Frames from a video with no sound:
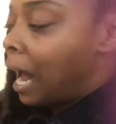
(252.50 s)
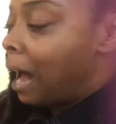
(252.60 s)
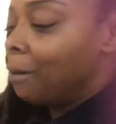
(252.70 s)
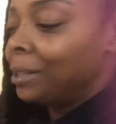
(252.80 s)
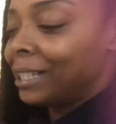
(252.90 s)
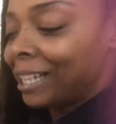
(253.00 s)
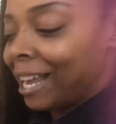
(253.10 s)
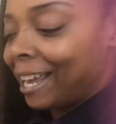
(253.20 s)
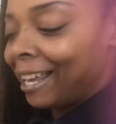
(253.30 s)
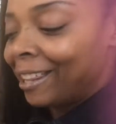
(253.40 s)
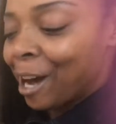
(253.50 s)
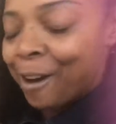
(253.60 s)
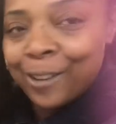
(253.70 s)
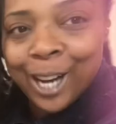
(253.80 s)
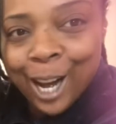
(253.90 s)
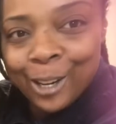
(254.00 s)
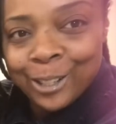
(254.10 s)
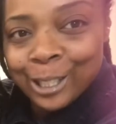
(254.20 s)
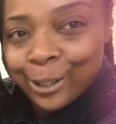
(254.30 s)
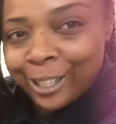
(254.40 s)
I would say the avocado
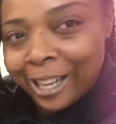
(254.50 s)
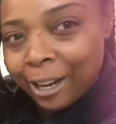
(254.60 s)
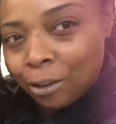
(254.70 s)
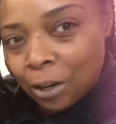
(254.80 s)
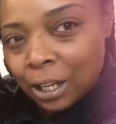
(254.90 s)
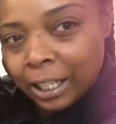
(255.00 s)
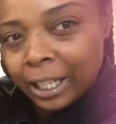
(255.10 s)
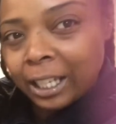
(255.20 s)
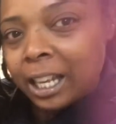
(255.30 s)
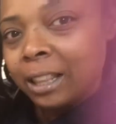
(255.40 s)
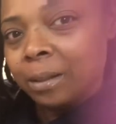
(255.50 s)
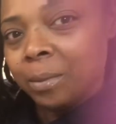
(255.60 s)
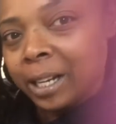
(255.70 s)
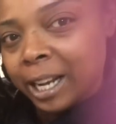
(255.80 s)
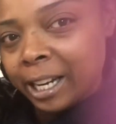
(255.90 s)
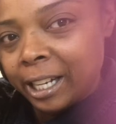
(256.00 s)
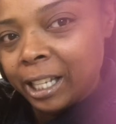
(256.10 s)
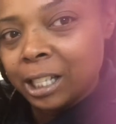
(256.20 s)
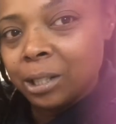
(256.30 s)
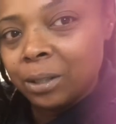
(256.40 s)
is sort of like crawling and the banana
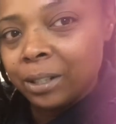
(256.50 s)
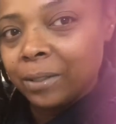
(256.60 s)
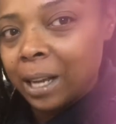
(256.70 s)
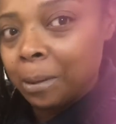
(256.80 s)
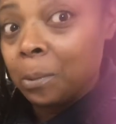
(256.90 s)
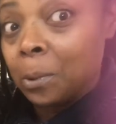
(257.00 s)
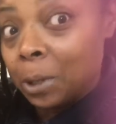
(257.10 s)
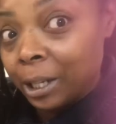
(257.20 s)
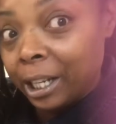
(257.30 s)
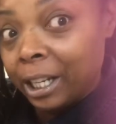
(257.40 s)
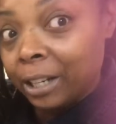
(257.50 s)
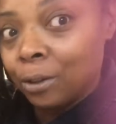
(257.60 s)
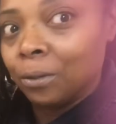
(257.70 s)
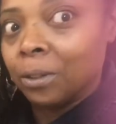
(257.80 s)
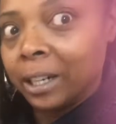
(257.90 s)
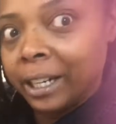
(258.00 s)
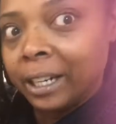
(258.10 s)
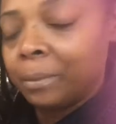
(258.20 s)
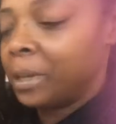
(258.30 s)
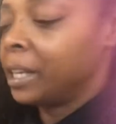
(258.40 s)
is sort of like walking or
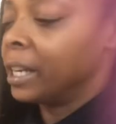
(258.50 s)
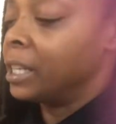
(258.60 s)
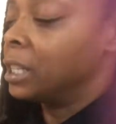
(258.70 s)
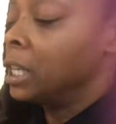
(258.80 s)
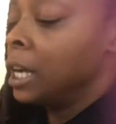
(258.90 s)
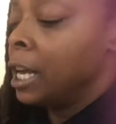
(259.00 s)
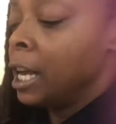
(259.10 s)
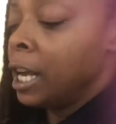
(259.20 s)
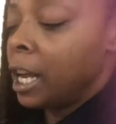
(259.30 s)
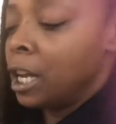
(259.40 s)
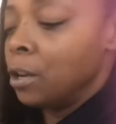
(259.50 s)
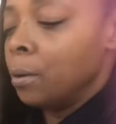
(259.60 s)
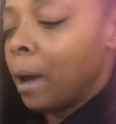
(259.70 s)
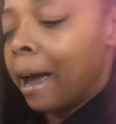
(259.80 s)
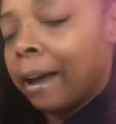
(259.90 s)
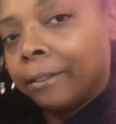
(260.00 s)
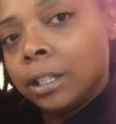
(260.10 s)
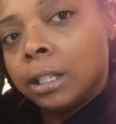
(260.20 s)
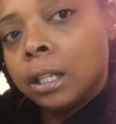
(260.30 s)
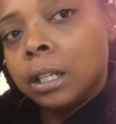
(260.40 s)
running, because you have
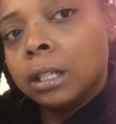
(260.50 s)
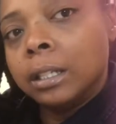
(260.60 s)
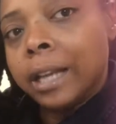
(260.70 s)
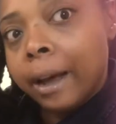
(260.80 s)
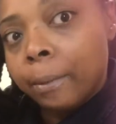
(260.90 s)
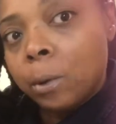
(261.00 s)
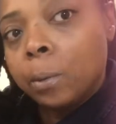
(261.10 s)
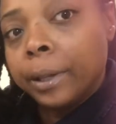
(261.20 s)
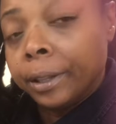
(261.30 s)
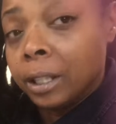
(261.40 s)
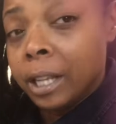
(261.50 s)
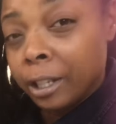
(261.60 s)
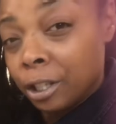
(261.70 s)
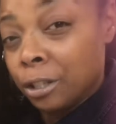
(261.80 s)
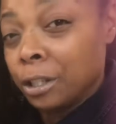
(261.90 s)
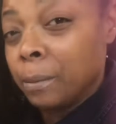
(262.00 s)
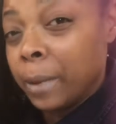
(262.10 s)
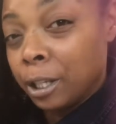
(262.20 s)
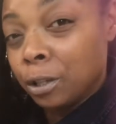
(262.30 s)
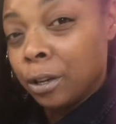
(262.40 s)
to dabble with the texture to
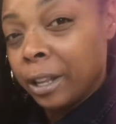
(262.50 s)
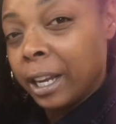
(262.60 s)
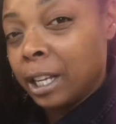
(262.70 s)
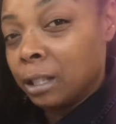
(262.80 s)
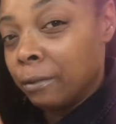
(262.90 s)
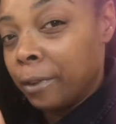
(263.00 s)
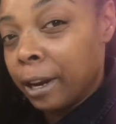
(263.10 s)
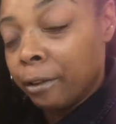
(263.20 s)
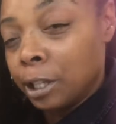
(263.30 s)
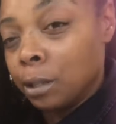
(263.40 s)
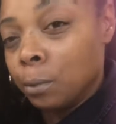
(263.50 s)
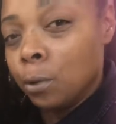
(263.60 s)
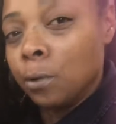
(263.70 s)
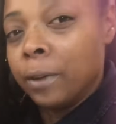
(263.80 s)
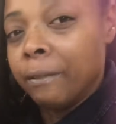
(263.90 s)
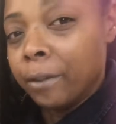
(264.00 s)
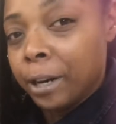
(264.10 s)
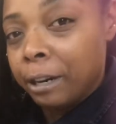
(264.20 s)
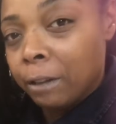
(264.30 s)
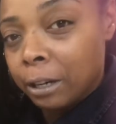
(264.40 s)
make sure that it's very smooth and
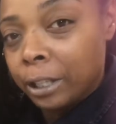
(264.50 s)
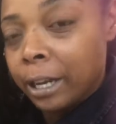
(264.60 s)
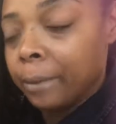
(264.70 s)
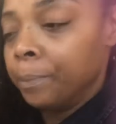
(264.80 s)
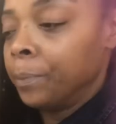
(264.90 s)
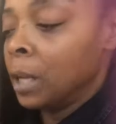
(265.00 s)
very ground up.